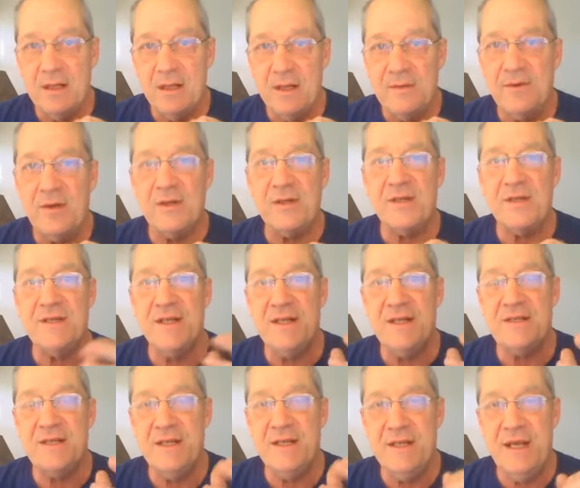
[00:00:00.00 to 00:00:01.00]
of all the
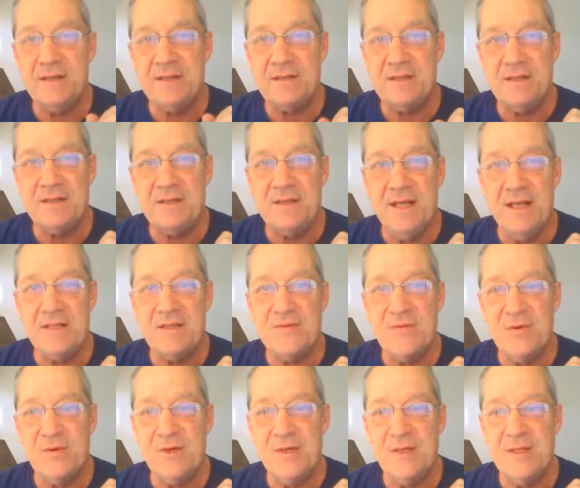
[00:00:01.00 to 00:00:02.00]
things that NAASCA stands
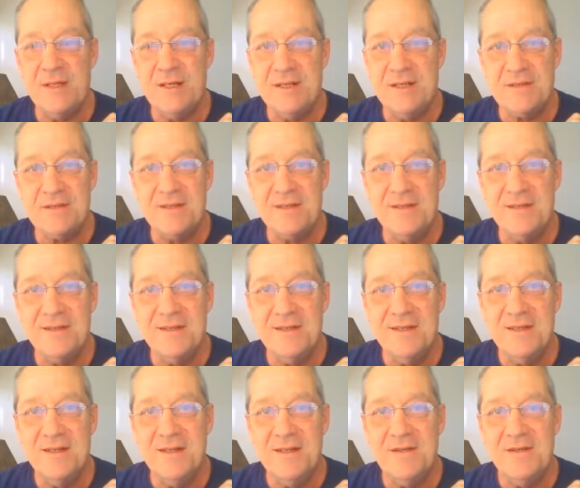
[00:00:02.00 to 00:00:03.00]
for and does.
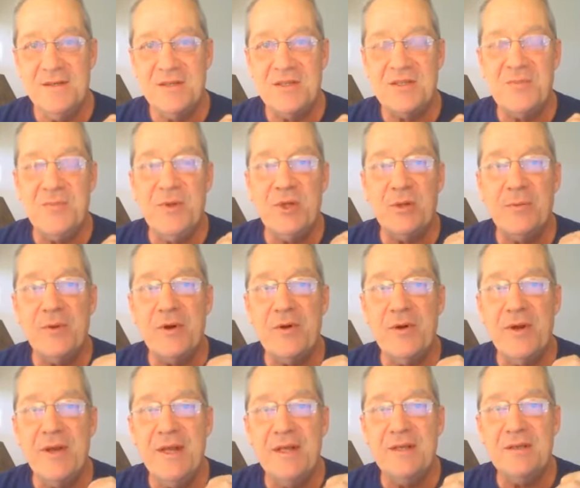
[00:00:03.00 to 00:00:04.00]
This is Bill
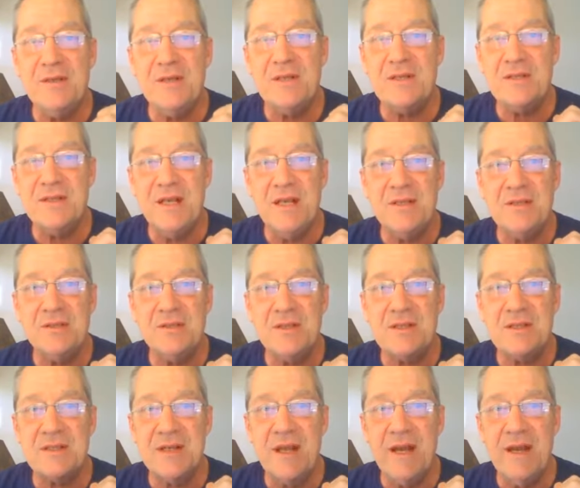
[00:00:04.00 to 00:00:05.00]
Murray in Los
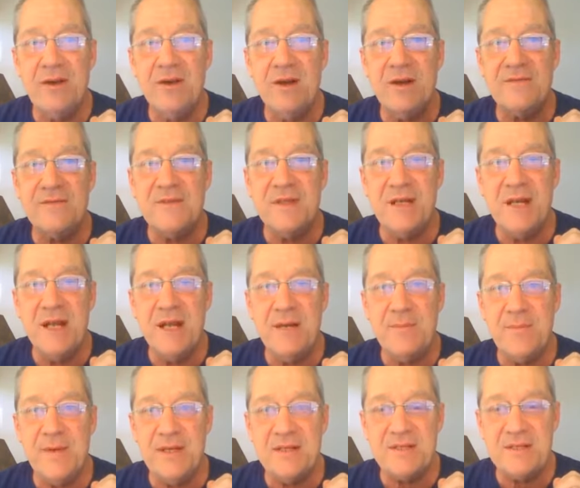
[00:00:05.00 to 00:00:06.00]
Angeles, signing off
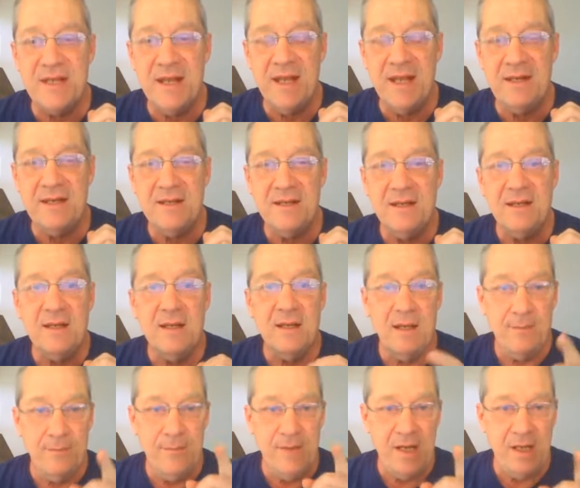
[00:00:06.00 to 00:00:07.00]
tonight by saying,
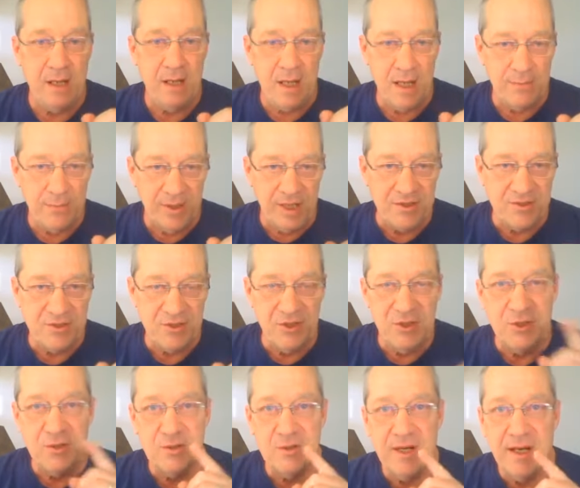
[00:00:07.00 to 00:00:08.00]
may God bless
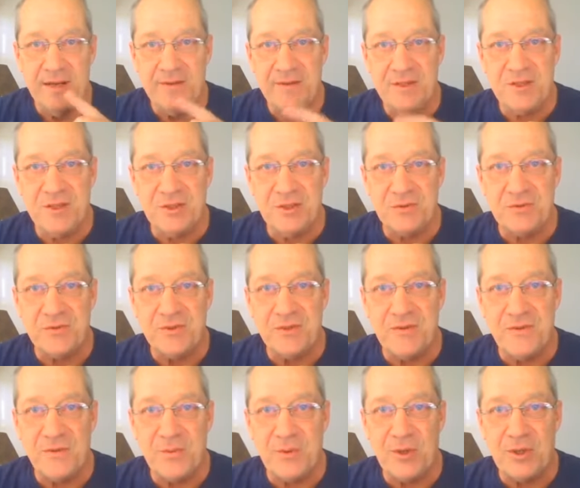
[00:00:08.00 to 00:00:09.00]
you and the children
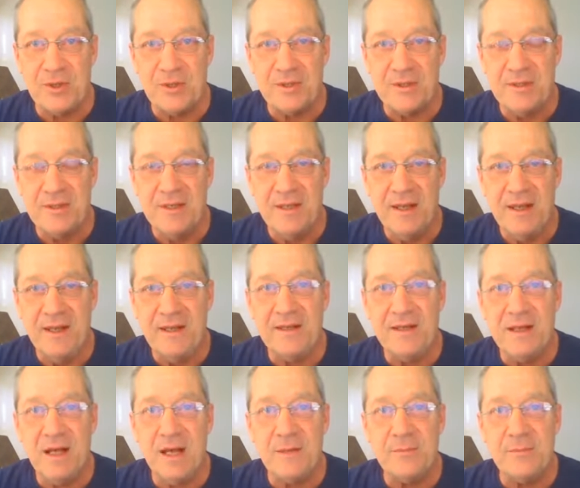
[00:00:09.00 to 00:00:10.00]
of the world, and
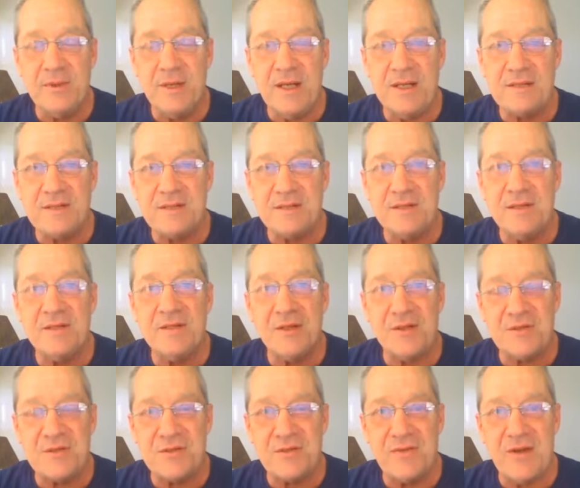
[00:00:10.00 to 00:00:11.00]
God bless
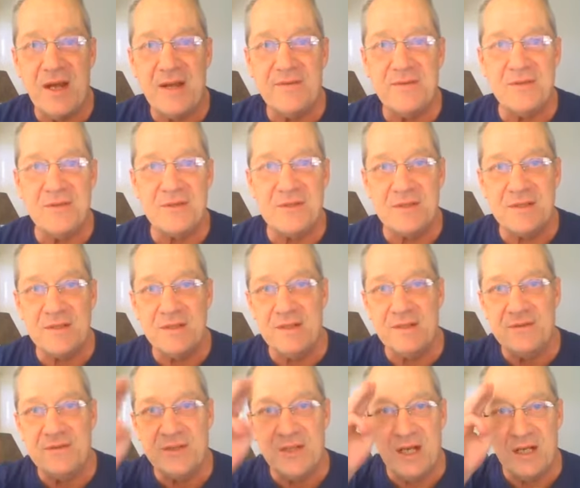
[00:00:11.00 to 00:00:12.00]
adult survivors
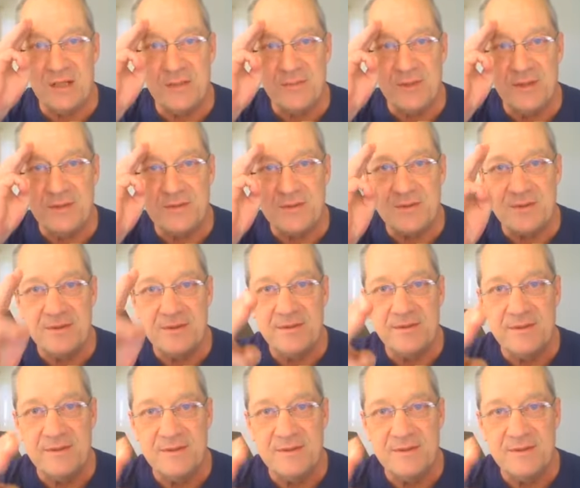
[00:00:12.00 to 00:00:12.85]
of child abuse.